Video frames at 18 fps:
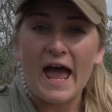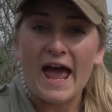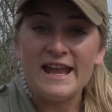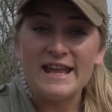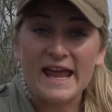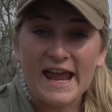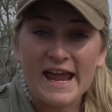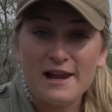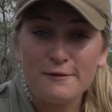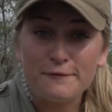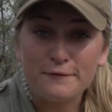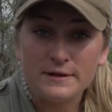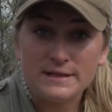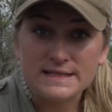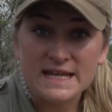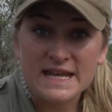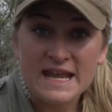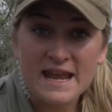An
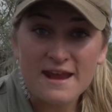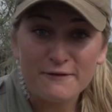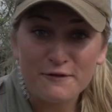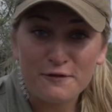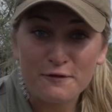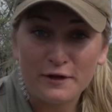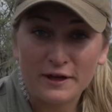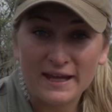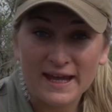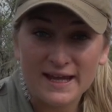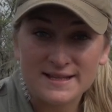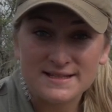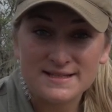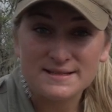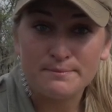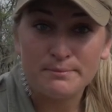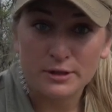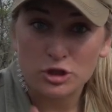elephant never
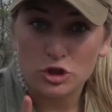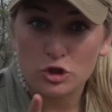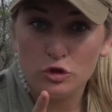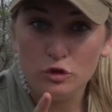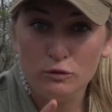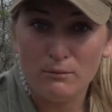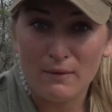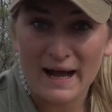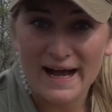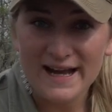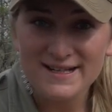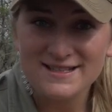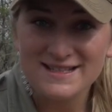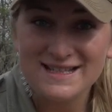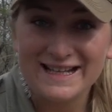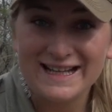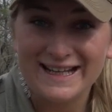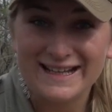forgets, but you
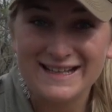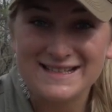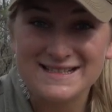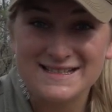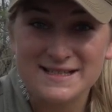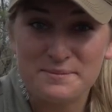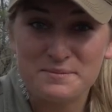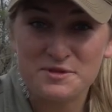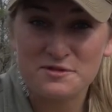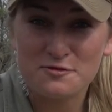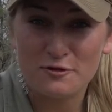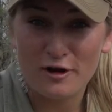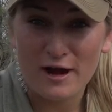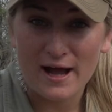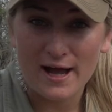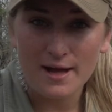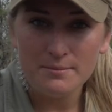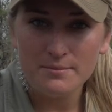might. Click
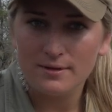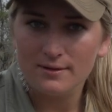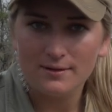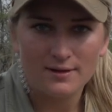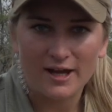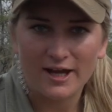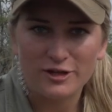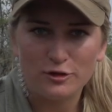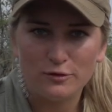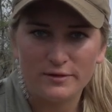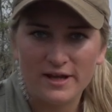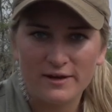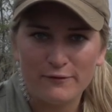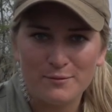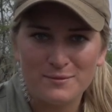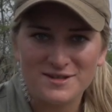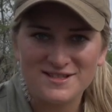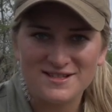subscribe and you'll
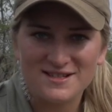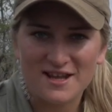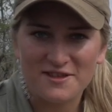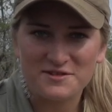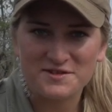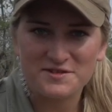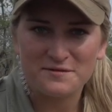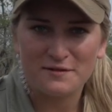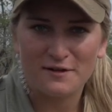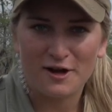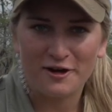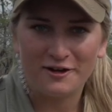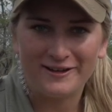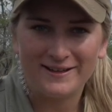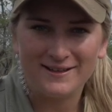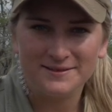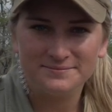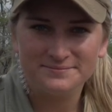never miss another safari.